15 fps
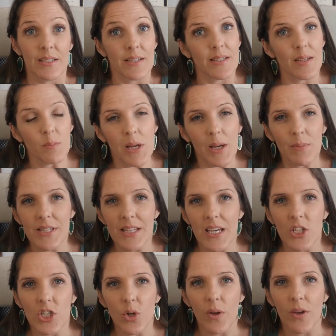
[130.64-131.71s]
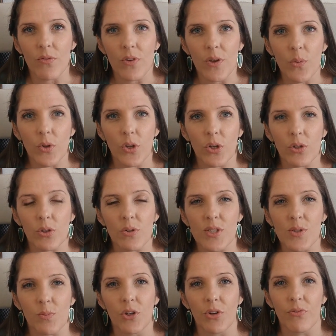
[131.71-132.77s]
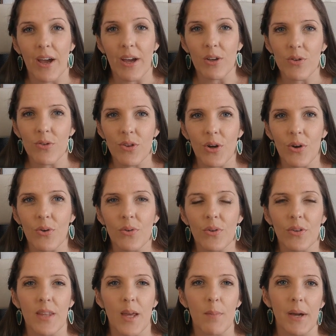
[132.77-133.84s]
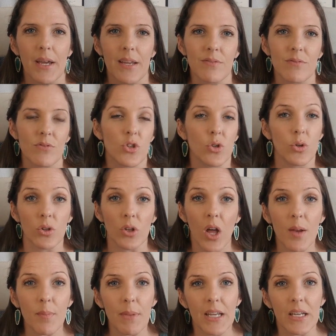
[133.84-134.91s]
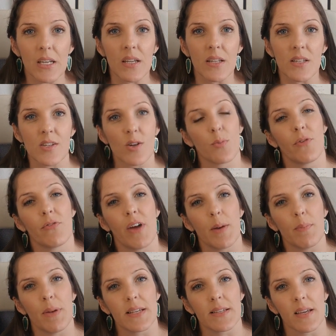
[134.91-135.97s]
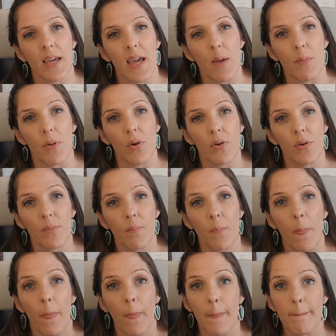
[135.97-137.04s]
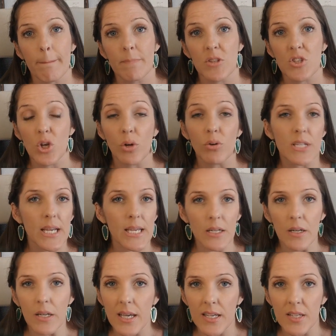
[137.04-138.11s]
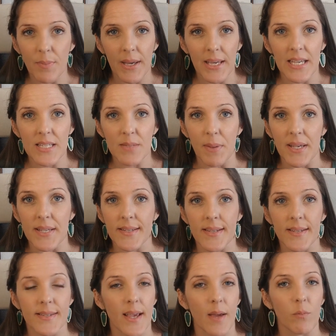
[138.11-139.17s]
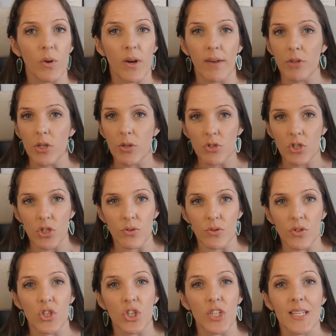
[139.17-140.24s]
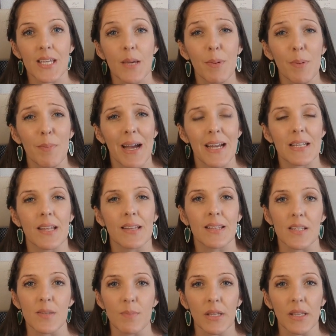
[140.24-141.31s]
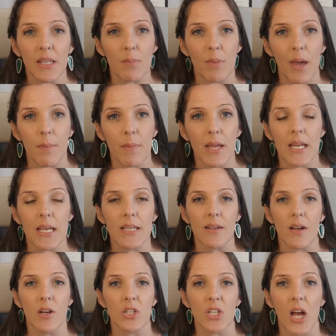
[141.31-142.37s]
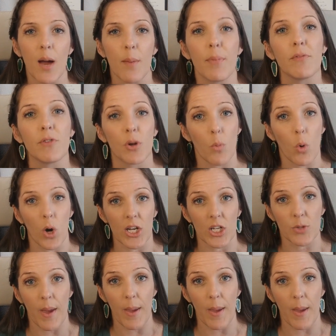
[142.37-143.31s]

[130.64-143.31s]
Sometimes the HOA fee will include some real value though. They might do your lawn maintenance or provide basic cable. So take it on a case-by-case basis, and whatever you choose, just keep in mind that this monthly payment is on top of your mortgage